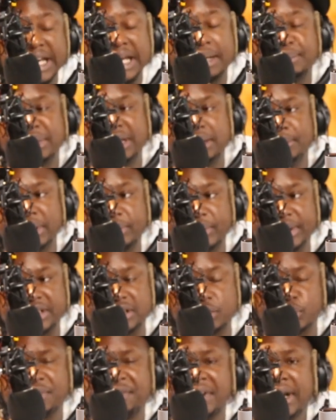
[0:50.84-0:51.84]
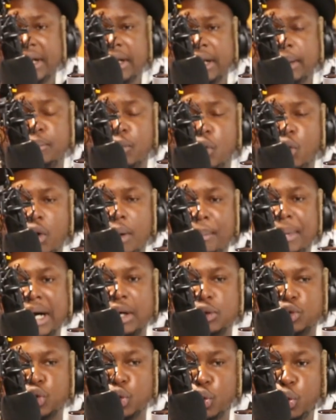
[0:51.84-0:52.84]
can be liberated. We find out more
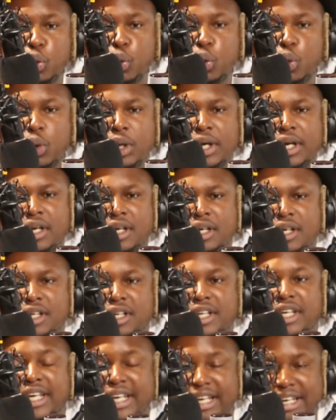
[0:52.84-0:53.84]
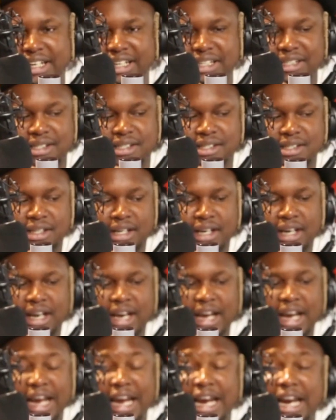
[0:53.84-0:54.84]
about who he is.
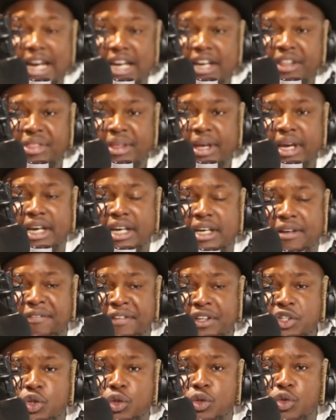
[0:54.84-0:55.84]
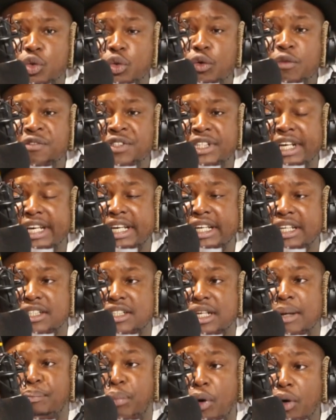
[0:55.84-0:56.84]
And they're individuals who've taken
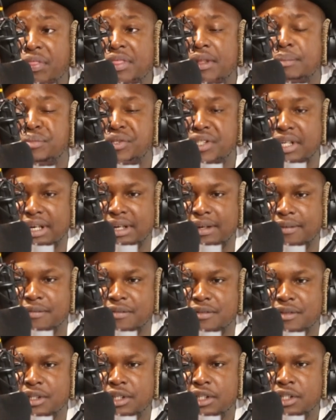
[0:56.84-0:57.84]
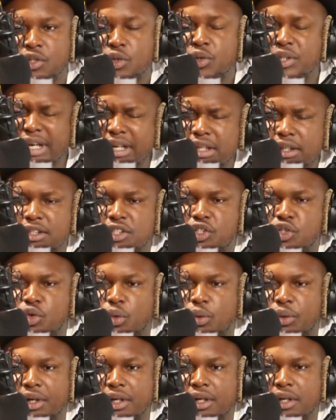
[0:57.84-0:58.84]
it upon themselves to tell this
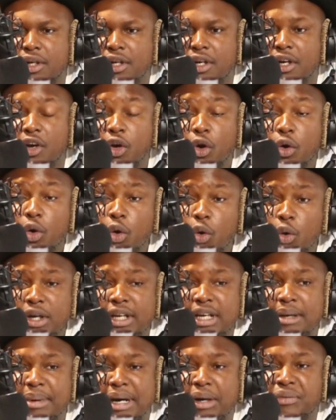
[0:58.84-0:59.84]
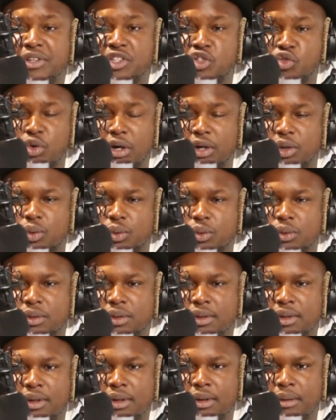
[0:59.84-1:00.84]
story, not only about the struggle,
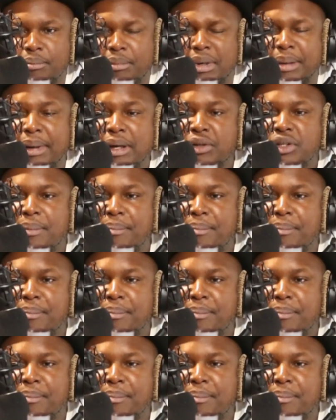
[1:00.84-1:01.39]
but about